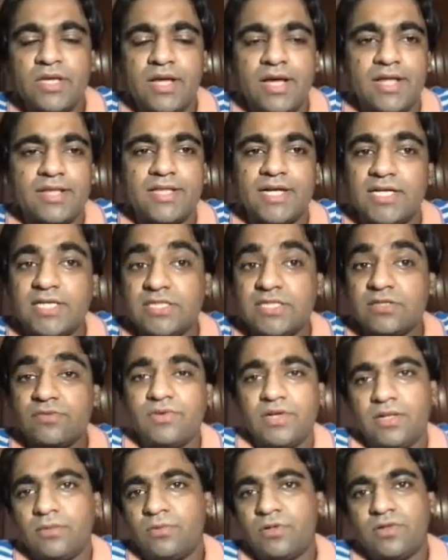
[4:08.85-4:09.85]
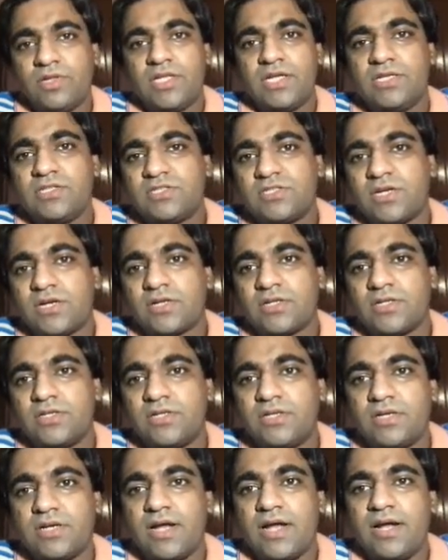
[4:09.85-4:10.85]
and that is available with the
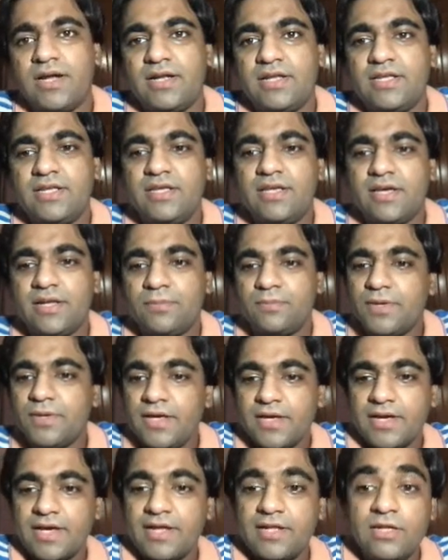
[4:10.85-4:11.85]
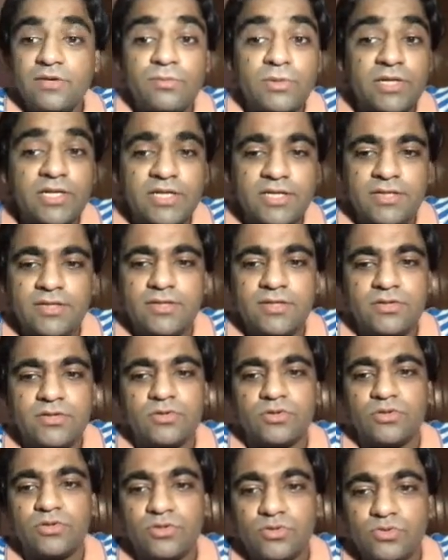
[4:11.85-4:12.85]
instructor, and he can make anybody
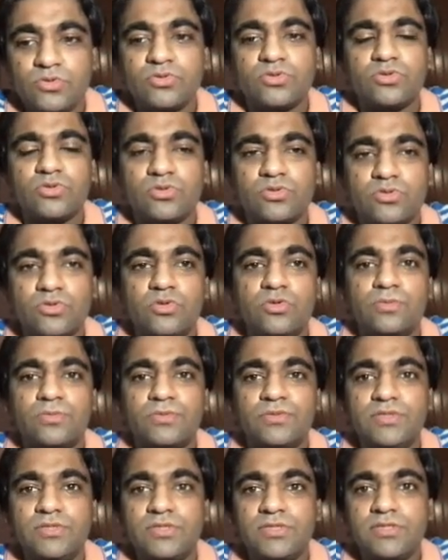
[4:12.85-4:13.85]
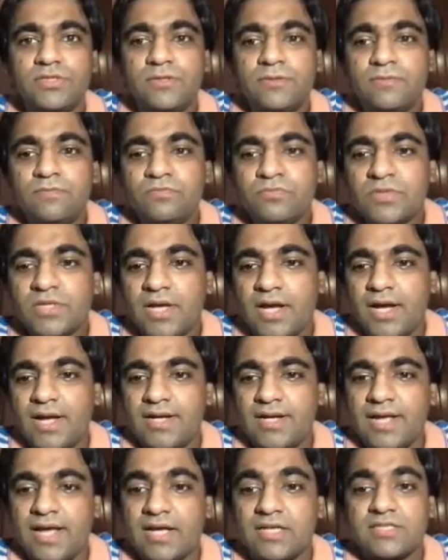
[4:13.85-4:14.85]
use those coupons
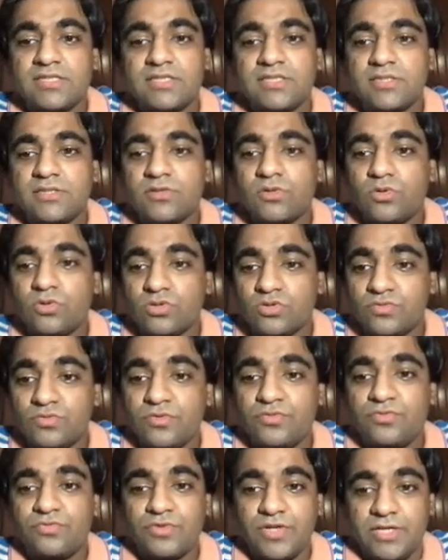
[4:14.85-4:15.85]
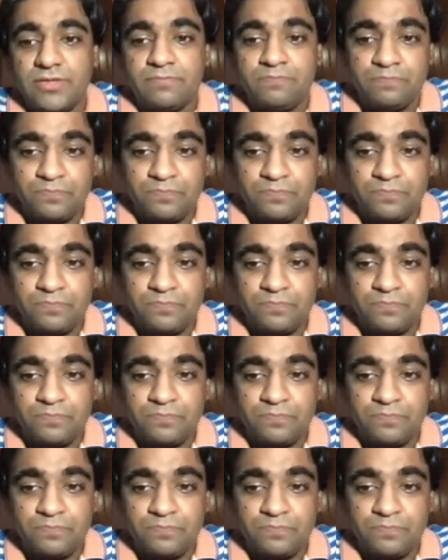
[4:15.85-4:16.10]
and access the course for free.